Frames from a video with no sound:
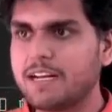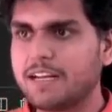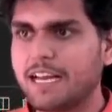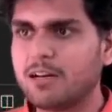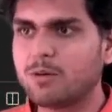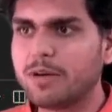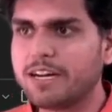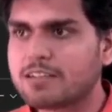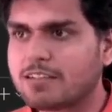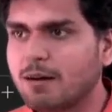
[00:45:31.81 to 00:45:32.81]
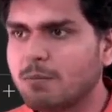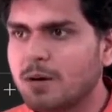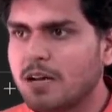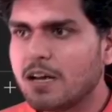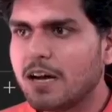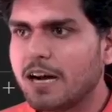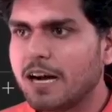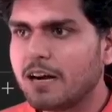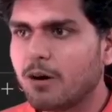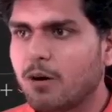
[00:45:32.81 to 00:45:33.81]
Calculate sum
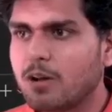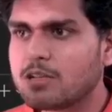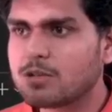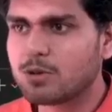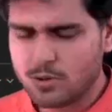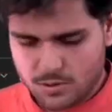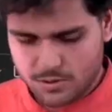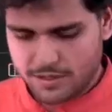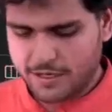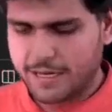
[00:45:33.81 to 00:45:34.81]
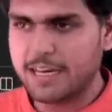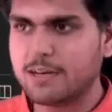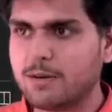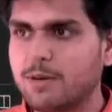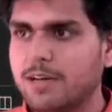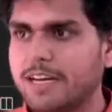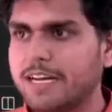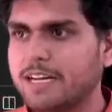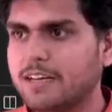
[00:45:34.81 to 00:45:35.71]
and also calculate